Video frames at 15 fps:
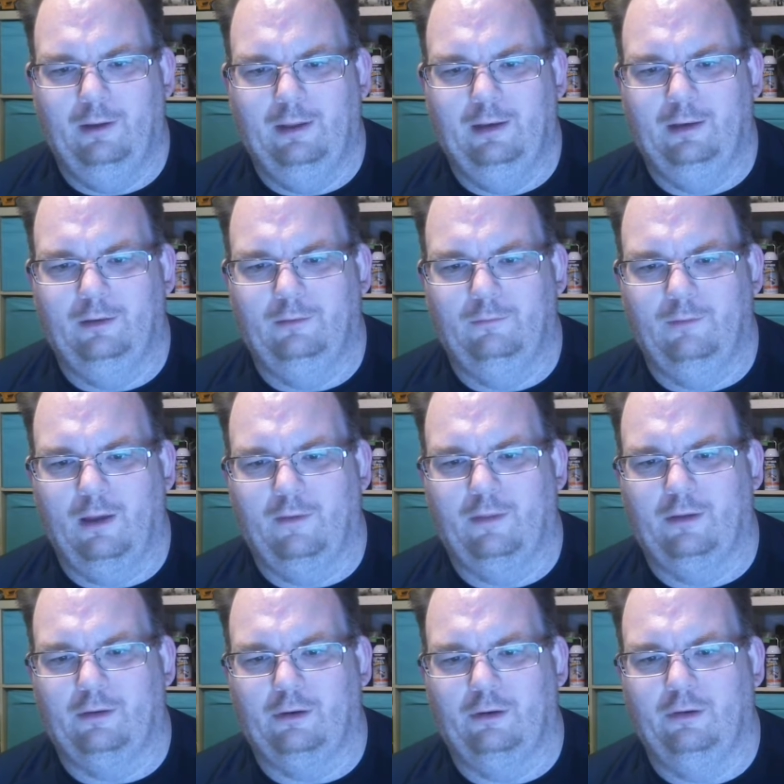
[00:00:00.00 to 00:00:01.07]
and all the
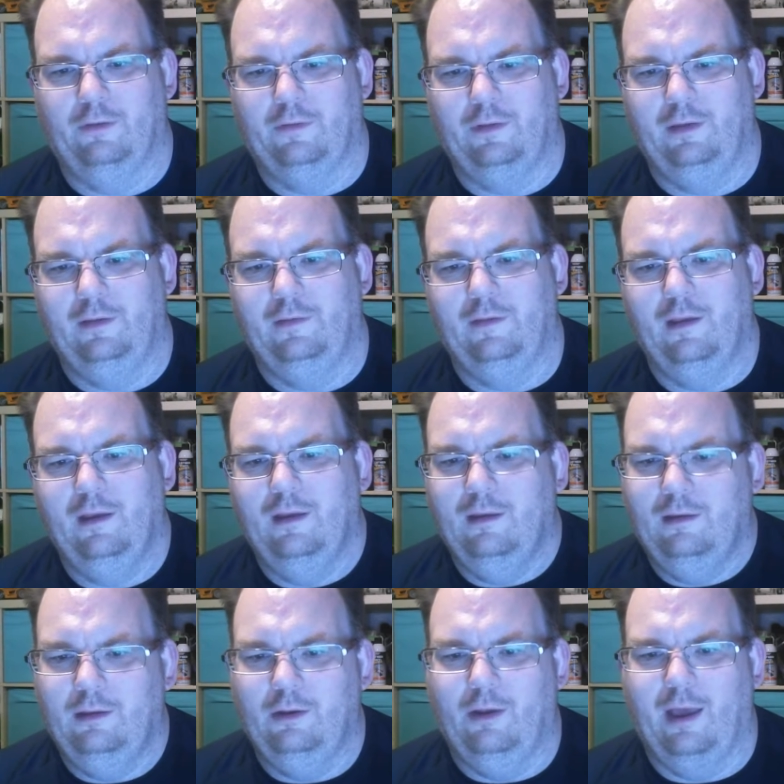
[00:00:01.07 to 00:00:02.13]
currencies,
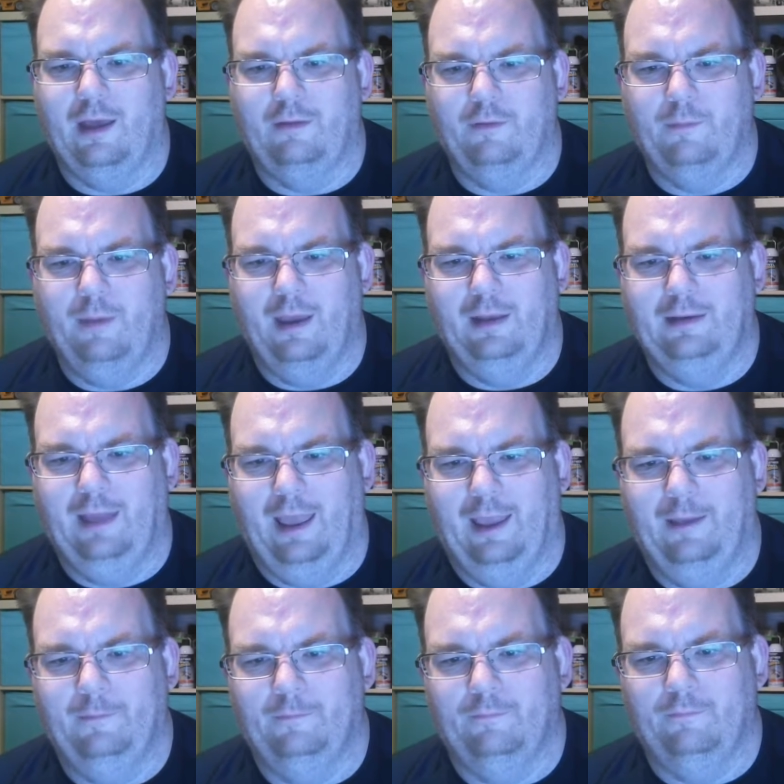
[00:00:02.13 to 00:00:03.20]
had a little bad day.
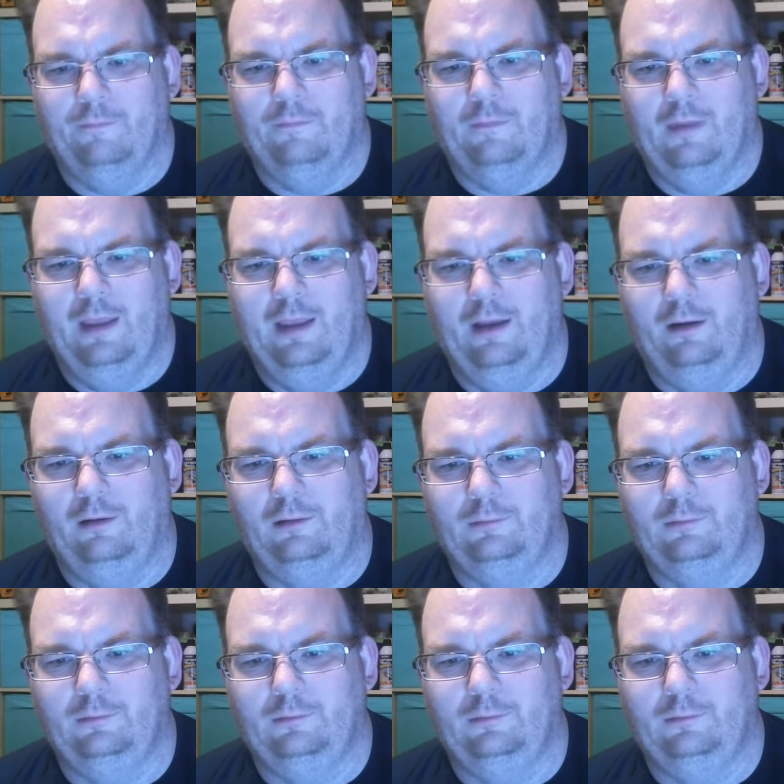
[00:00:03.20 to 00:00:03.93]
Here,